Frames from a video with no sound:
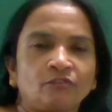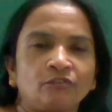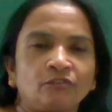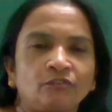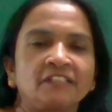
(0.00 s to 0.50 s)

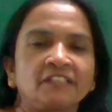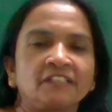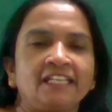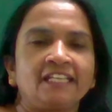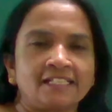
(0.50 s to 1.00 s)
For 3
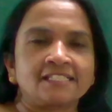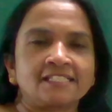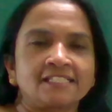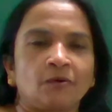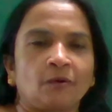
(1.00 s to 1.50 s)
years
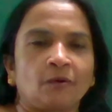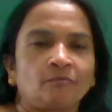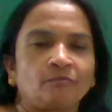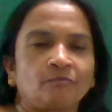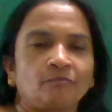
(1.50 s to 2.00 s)
ago,
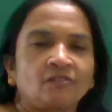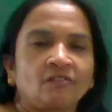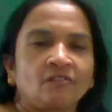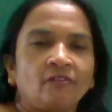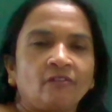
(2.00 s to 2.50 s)

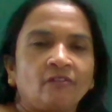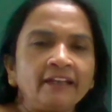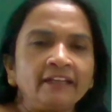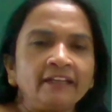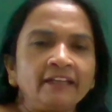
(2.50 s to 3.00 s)

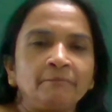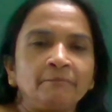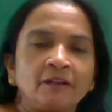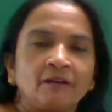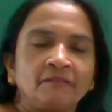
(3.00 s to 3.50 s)
right?
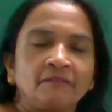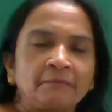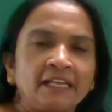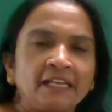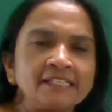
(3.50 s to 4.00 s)
Because that
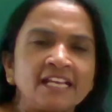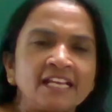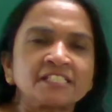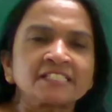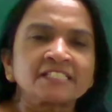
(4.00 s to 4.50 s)

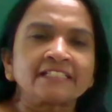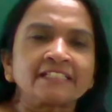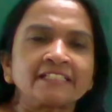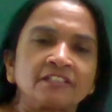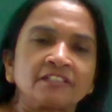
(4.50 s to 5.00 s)
means
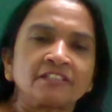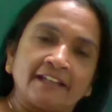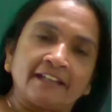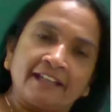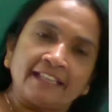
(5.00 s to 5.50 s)

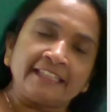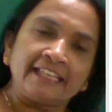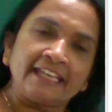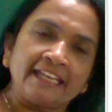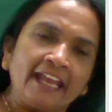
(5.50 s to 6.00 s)

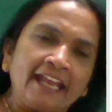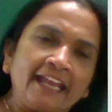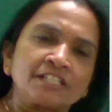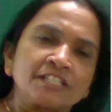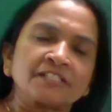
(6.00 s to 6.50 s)
they
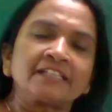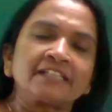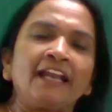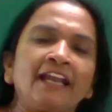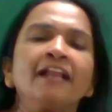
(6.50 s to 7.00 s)

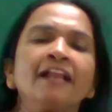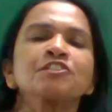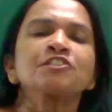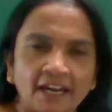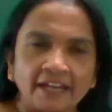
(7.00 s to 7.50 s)
still
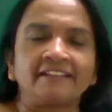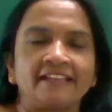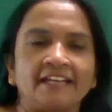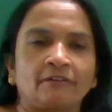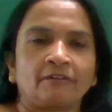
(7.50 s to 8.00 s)
study
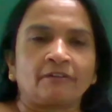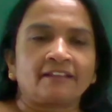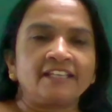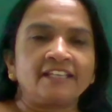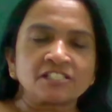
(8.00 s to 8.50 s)
that one.
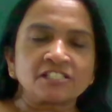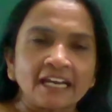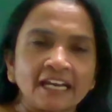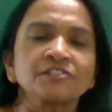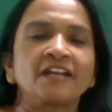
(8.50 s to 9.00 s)
They
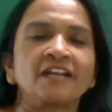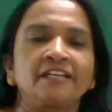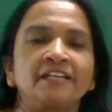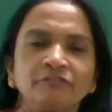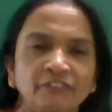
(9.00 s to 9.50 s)
still study,
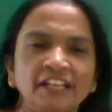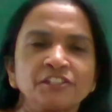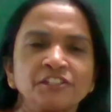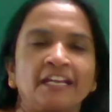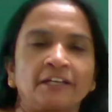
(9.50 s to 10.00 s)
not
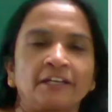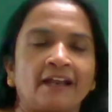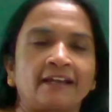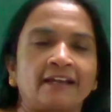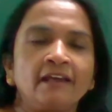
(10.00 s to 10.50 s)
finish that
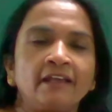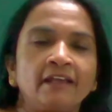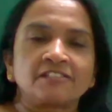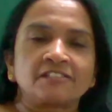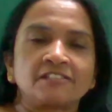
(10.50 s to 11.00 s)
one. I
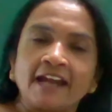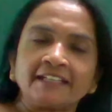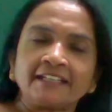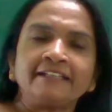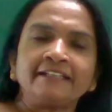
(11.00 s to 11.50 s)

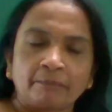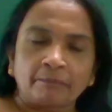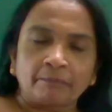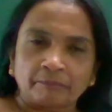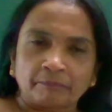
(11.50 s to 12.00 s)
started in
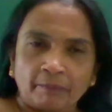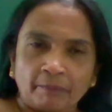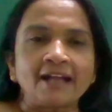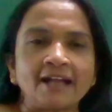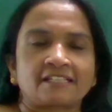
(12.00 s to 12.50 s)

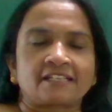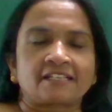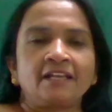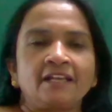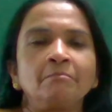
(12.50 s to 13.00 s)
past,
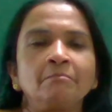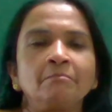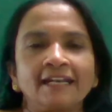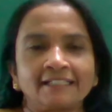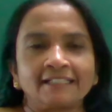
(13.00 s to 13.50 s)

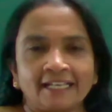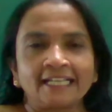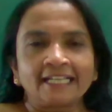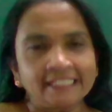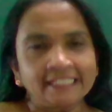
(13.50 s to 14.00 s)
but
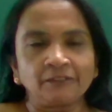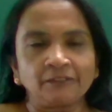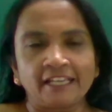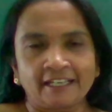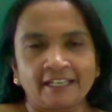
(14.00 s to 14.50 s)
continue
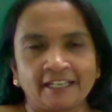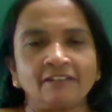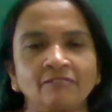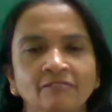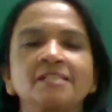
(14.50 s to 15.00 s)
that in
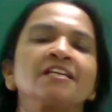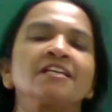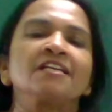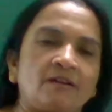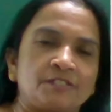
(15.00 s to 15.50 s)

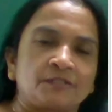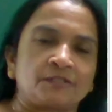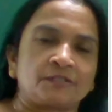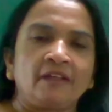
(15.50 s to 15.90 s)
present also.